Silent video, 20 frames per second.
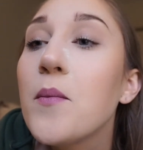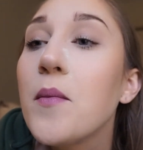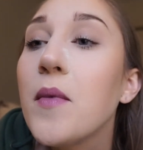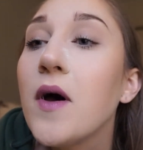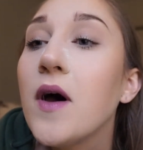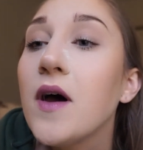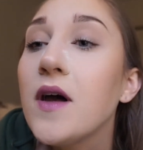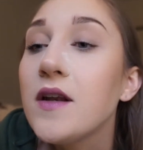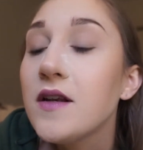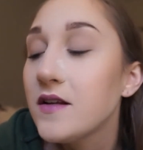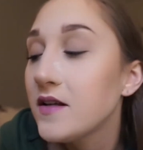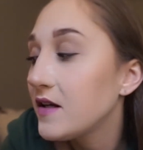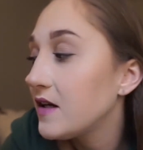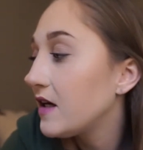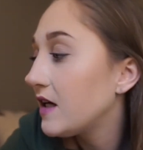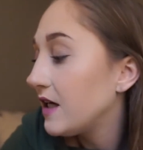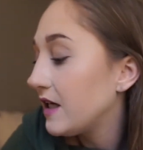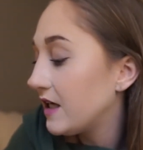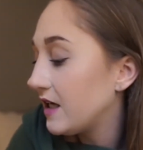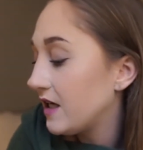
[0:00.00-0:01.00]
but
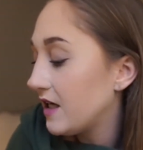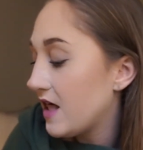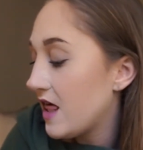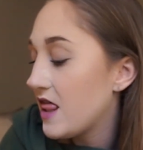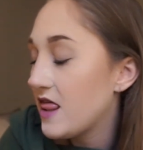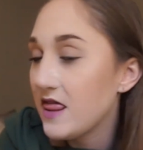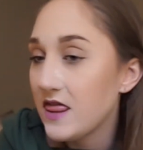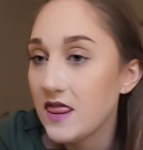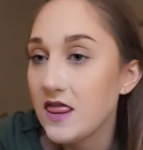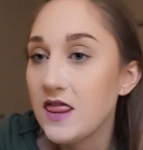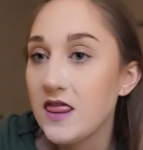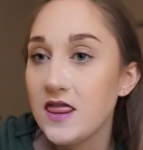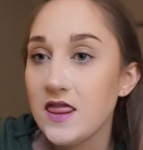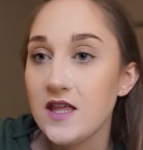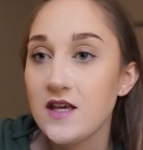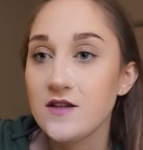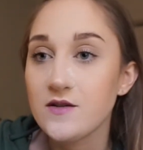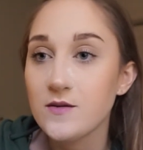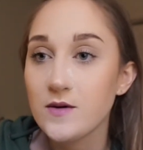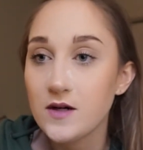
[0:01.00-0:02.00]

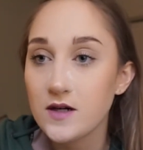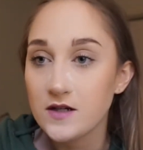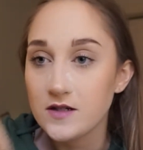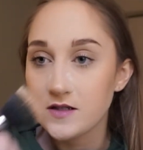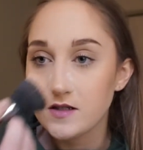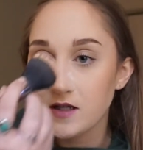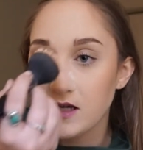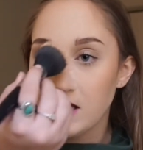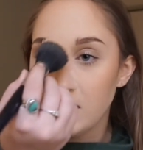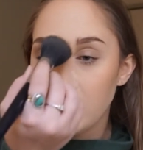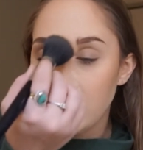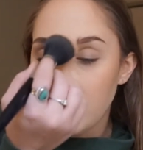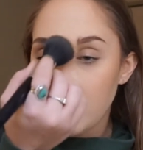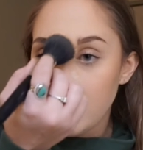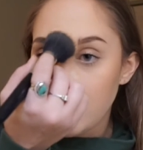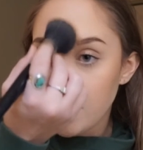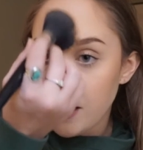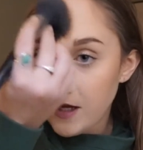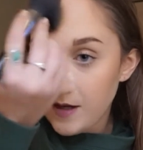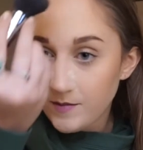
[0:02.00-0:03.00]
this works.
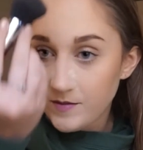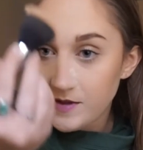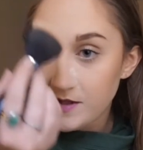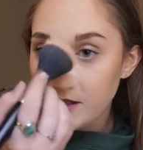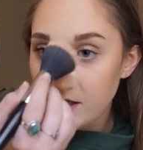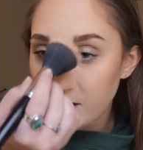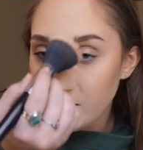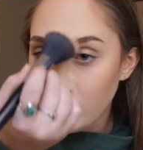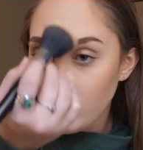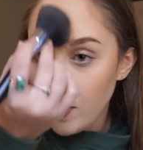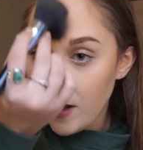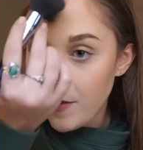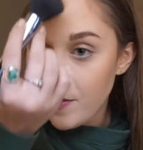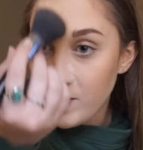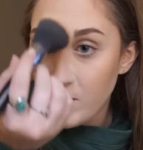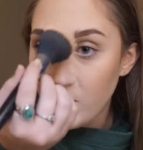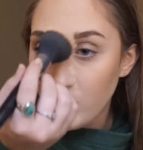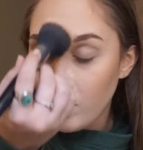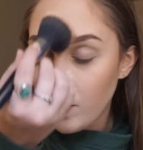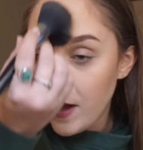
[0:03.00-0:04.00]
I'm just gonna
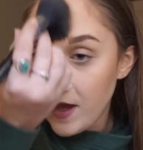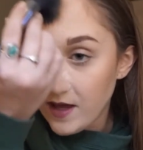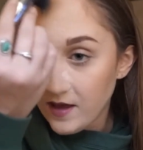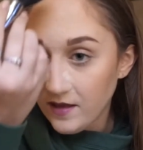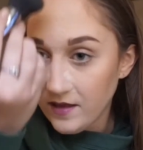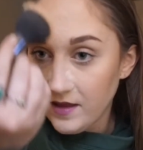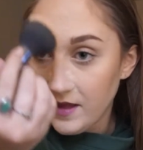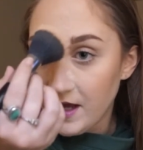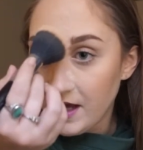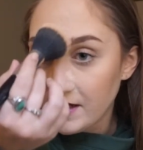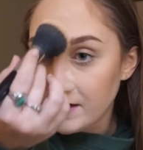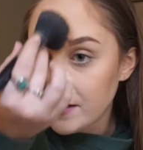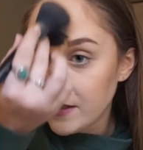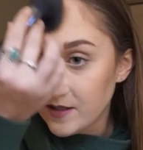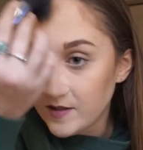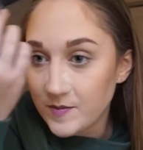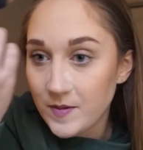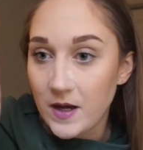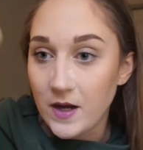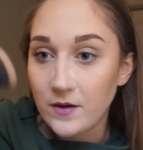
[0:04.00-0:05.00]
wipe away the
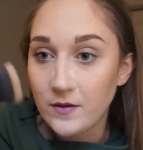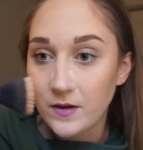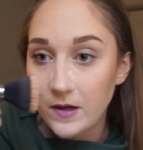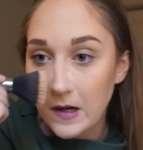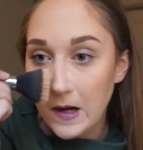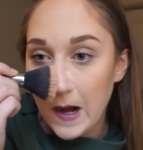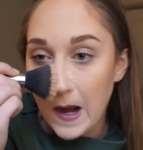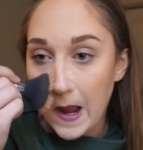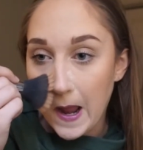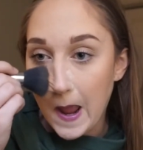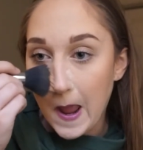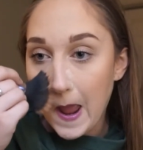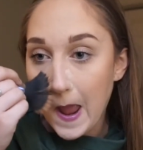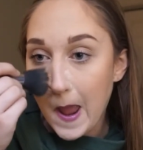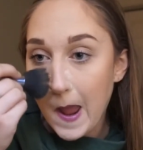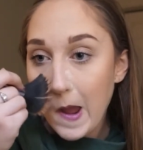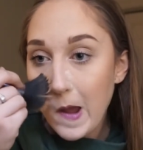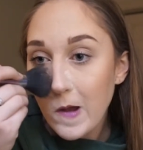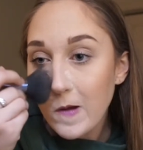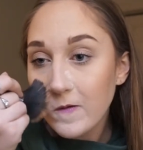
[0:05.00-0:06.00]
excess powder I
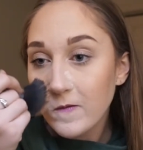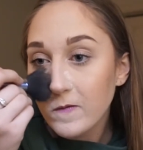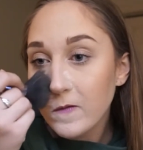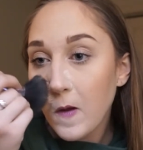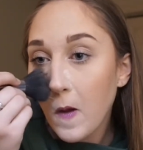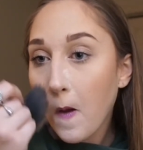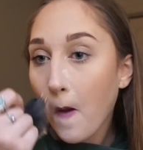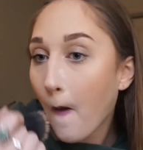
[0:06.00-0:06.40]
have